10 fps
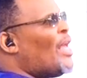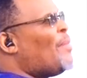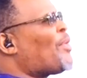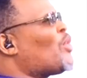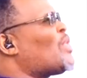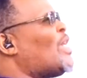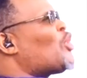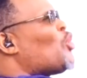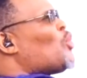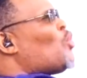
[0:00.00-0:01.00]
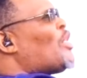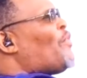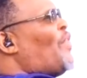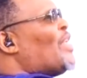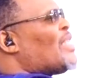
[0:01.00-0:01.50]
Because they choose which
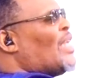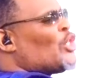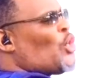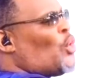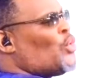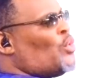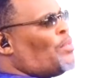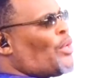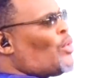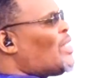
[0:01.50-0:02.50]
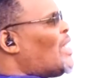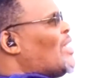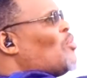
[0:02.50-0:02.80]
verse they show you, because they didn't